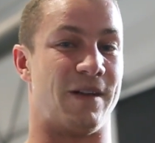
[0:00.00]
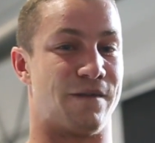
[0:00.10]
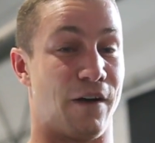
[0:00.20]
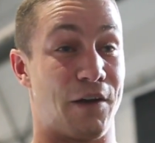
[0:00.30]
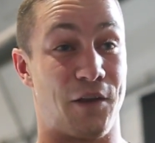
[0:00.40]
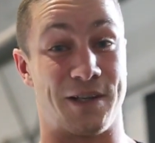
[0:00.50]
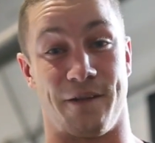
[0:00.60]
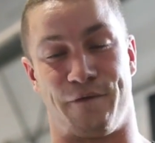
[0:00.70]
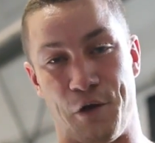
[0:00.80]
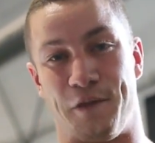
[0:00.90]
There's
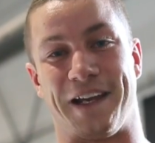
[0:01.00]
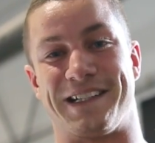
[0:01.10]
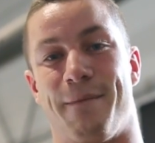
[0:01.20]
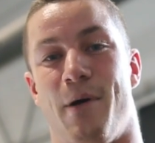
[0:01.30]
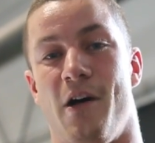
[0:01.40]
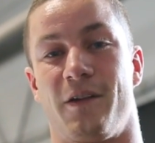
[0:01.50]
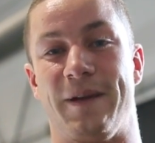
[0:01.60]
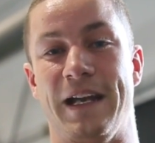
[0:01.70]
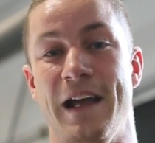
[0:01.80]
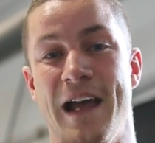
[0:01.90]
few things that bother
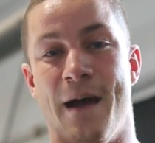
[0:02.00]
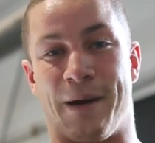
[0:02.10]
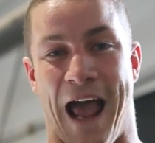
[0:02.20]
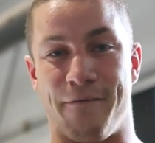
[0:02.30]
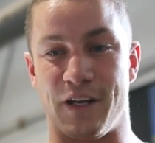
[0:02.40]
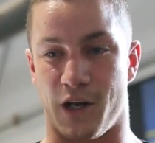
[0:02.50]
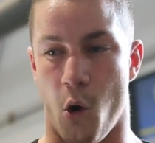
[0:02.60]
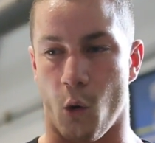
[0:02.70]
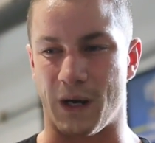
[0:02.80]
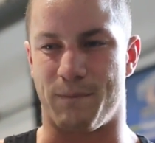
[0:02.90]
me, but having a
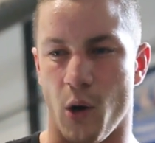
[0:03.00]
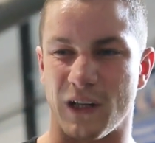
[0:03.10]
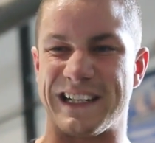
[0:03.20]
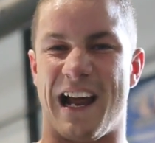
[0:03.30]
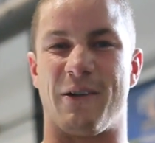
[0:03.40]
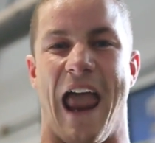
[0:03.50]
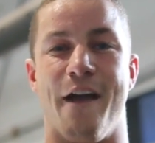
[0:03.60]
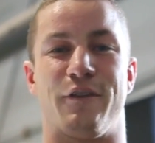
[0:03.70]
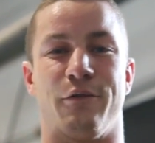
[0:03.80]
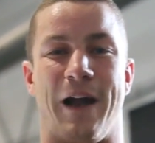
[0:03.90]
cord pulling down
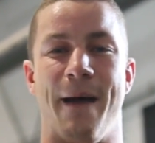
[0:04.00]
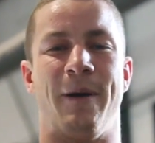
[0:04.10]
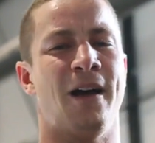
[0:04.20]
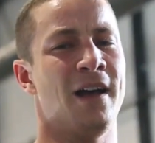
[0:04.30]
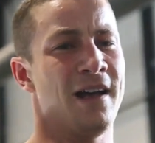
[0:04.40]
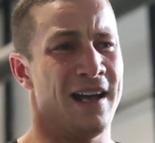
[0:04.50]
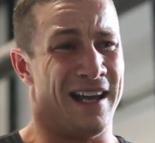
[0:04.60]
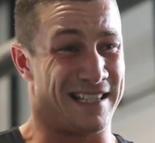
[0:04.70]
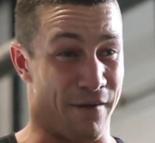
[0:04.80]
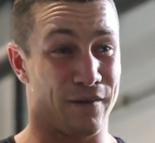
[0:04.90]
every rep
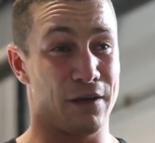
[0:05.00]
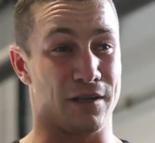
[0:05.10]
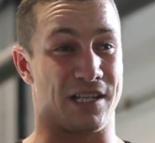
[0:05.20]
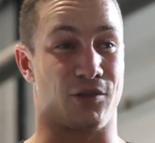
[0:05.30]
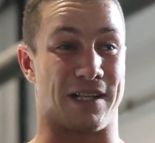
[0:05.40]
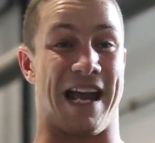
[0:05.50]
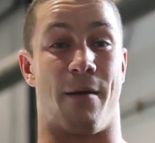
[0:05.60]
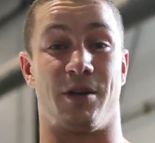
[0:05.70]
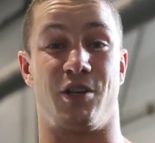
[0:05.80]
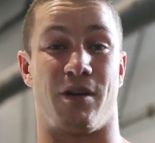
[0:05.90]
definitely restricts
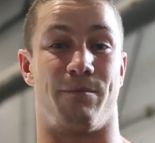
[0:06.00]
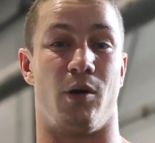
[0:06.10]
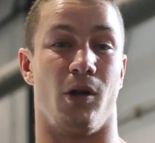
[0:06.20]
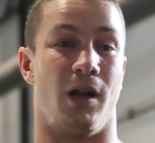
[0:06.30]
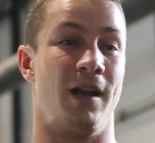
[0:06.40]
how much you can pull.